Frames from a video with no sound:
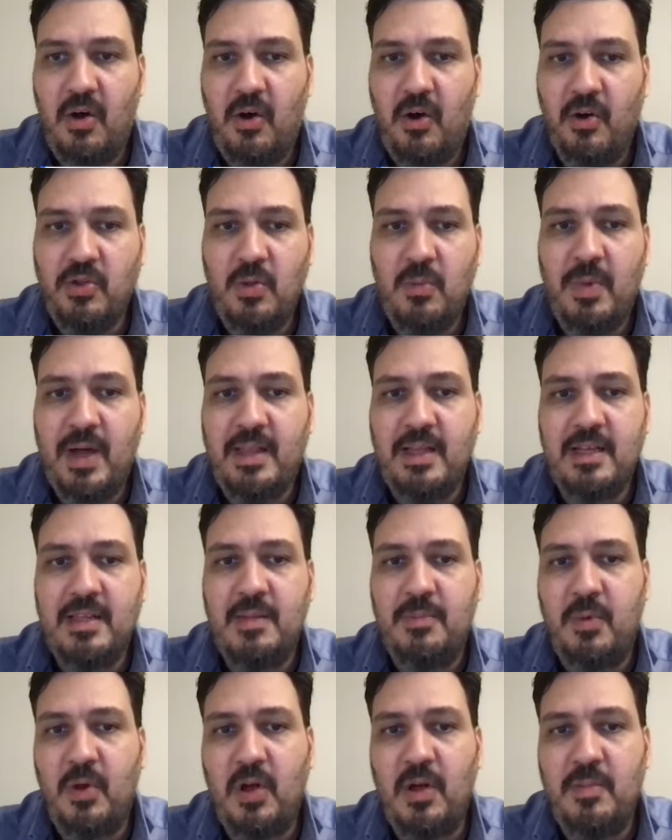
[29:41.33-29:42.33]
Automatic
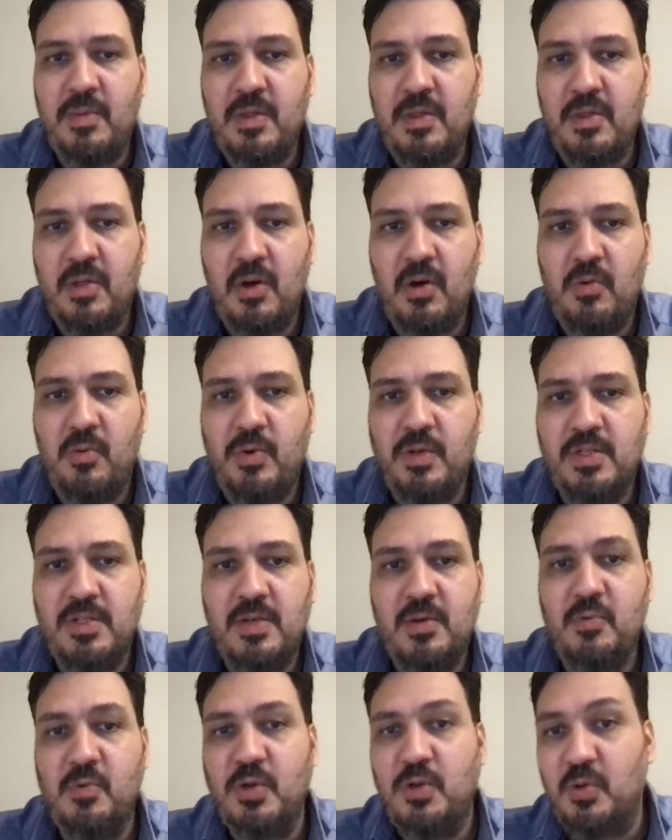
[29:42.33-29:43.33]
deployment, though, which
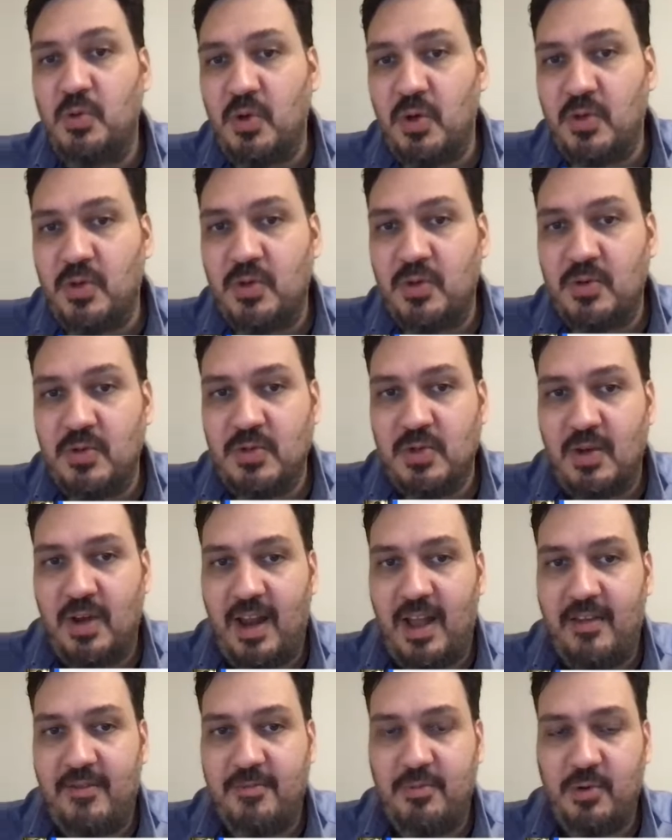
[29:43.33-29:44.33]
we do not use on
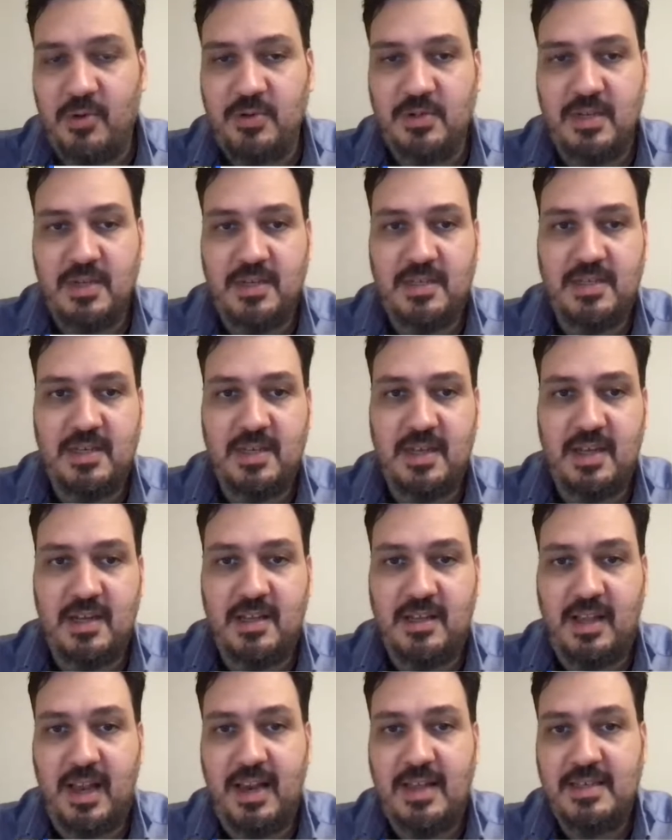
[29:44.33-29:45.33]
live projects,
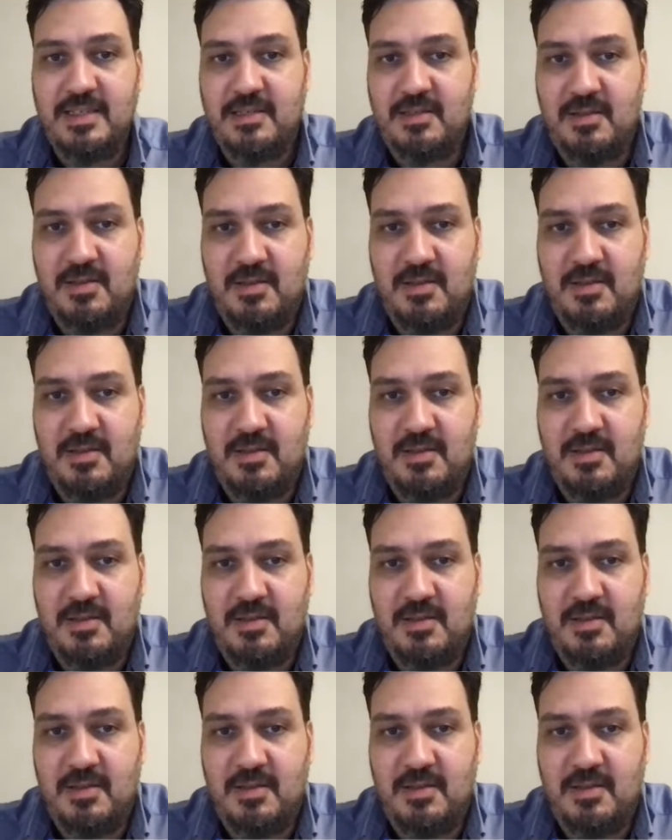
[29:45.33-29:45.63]
at least